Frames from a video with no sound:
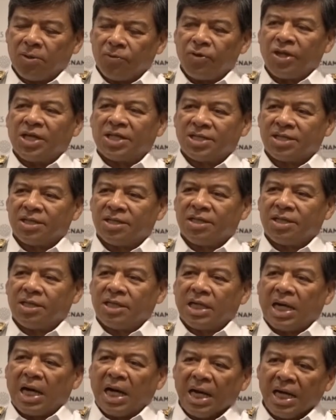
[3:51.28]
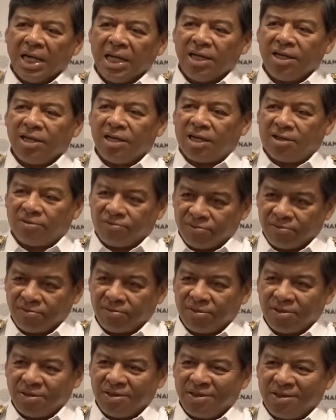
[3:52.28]
risks early enough
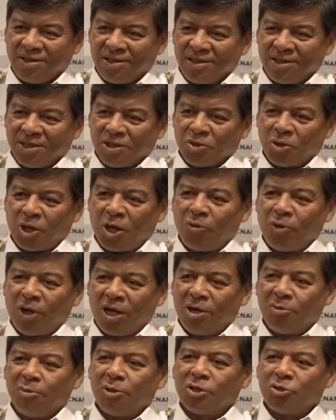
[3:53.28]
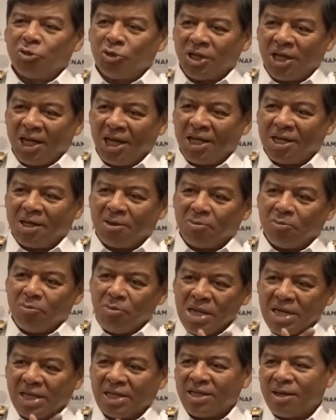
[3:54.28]
so that we are able to again
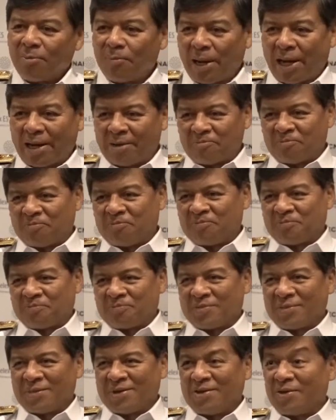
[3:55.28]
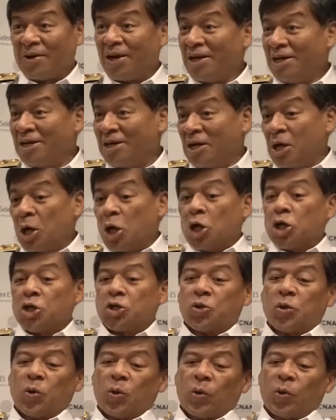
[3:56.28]
meet the plan, right?
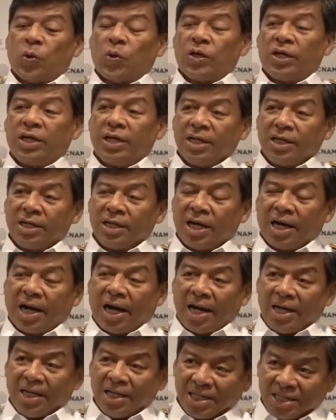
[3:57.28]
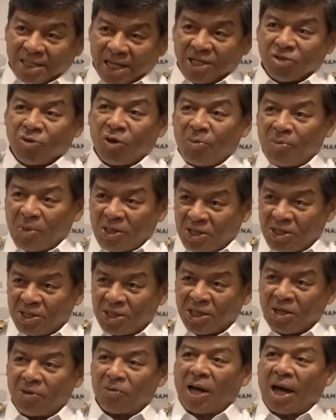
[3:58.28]
So here, that's why I mentioned
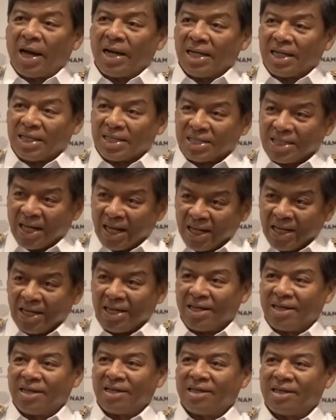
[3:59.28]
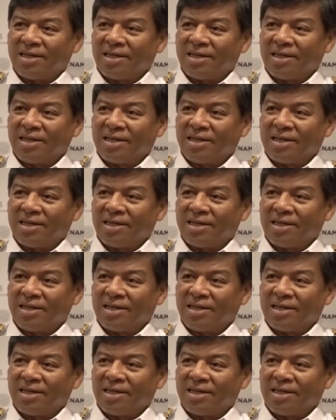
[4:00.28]
just now, understanding